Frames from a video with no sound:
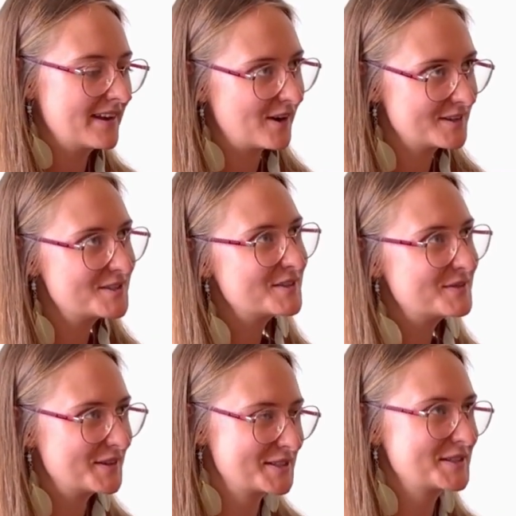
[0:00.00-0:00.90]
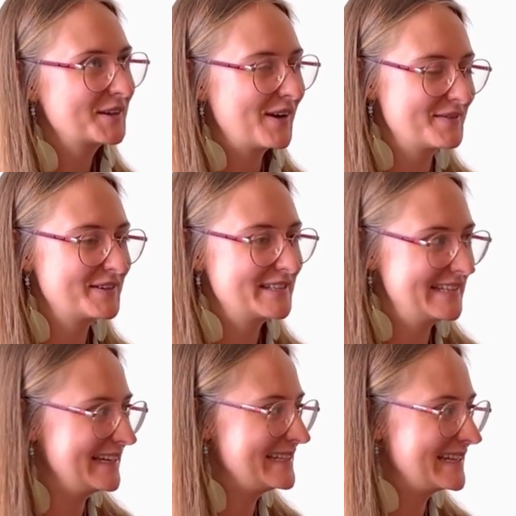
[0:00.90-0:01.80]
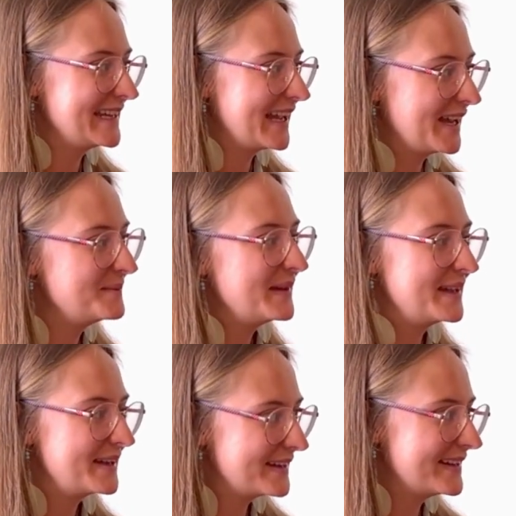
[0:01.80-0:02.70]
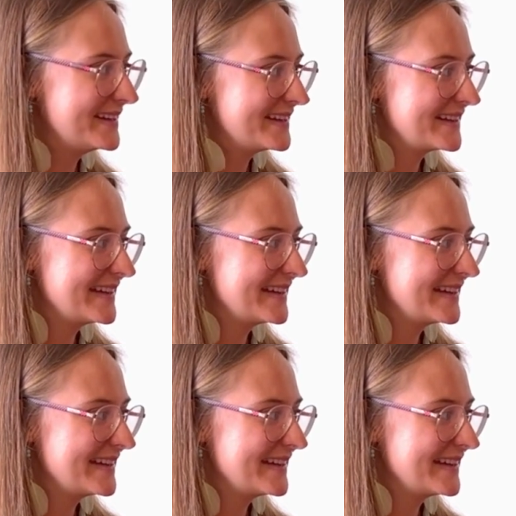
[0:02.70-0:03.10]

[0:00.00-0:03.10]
controversial conversation can be good.